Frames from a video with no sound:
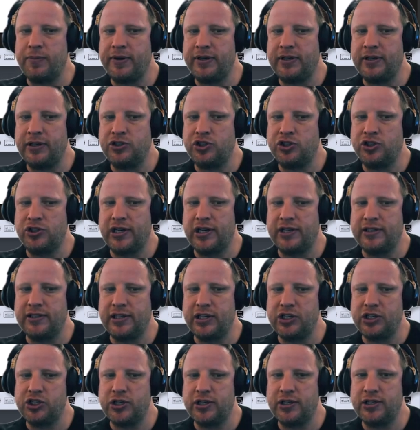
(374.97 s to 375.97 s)
Digital
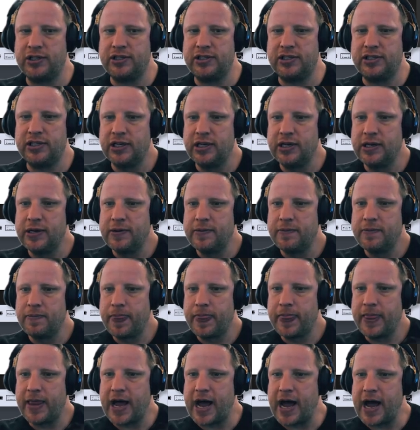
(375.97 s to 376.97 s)
Editions,
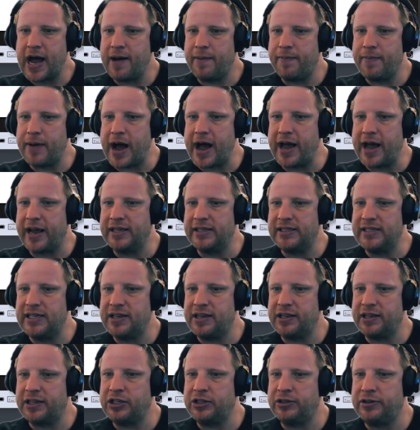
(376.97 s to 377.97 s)
I can see
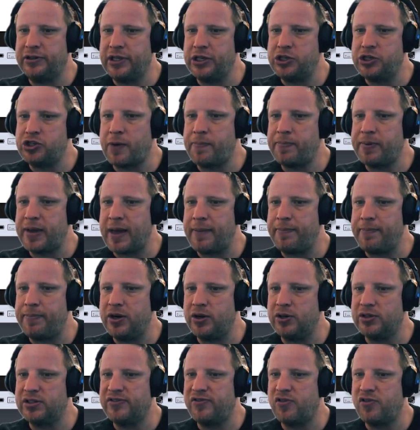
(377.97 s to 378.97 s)
that the drop cap
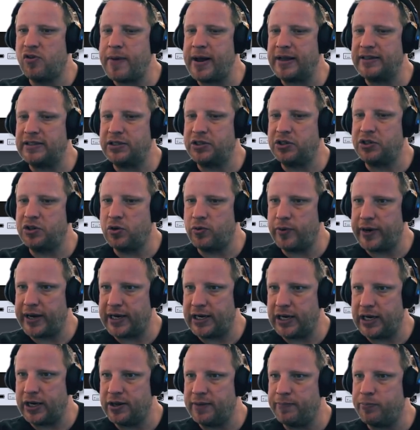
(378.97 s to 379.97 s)
here is formatted
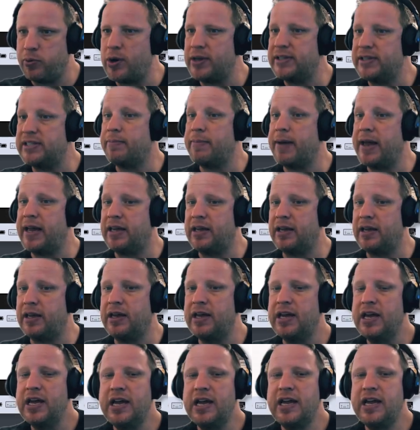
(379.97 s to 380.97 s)
correctly. The point I'm making
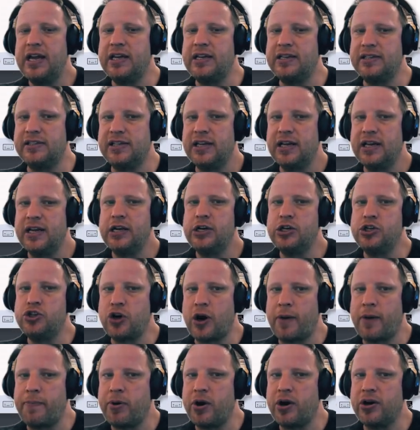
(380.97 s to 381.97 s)
is
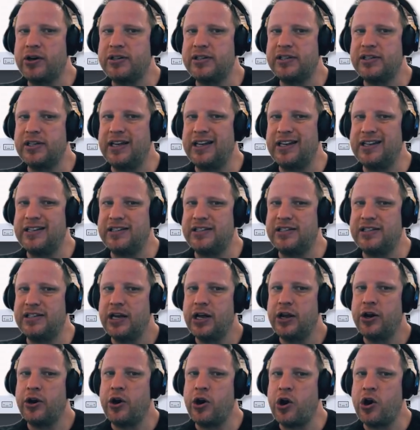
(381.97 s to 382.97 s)
Dropbox is
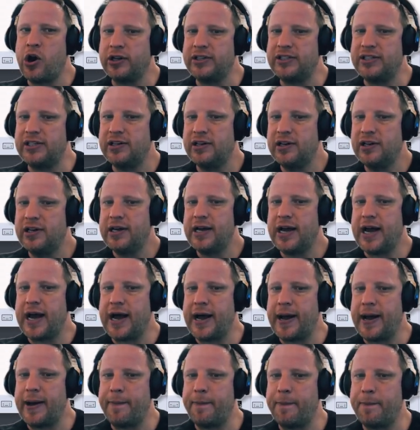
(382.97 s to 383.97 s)
not
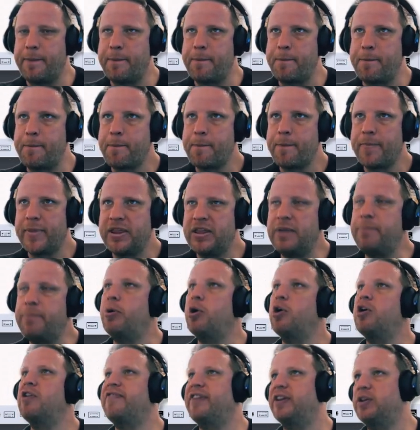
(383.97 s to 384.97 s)
the
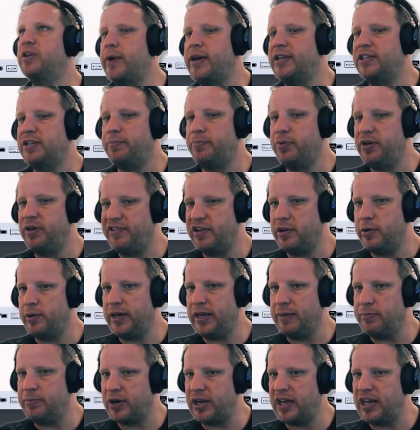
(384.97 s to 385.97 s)
perfect way to preview an
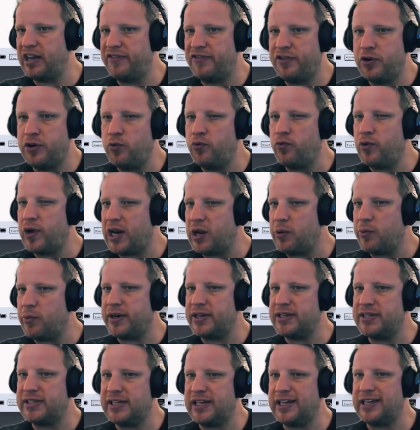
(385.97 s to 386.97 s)
ebook. If you really want
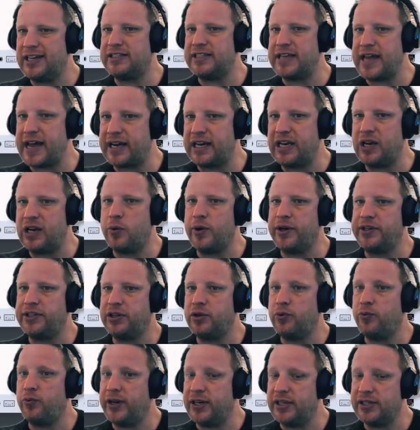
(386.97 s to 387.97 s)
to see exactly what
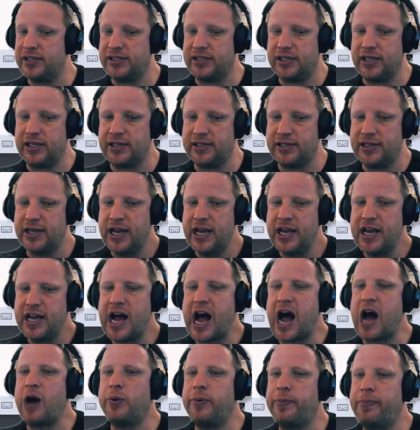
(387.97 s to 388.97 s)
the reader sees,
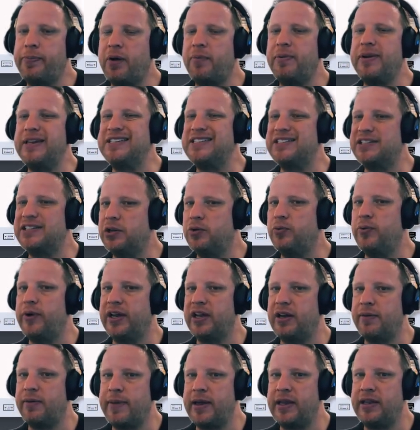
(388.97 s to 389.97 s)
I would probably still
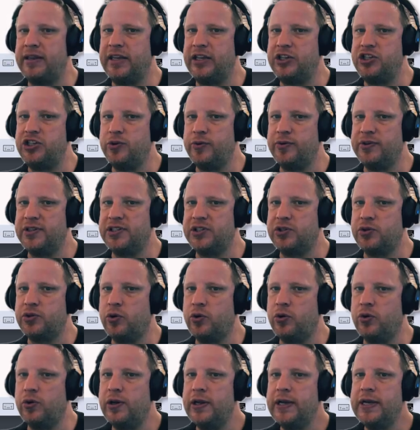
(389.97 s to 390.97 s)
recommend that you
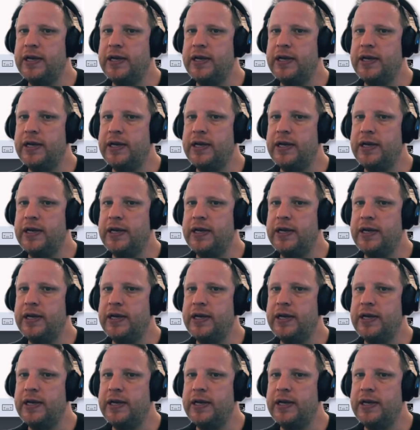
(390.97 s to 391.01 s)
install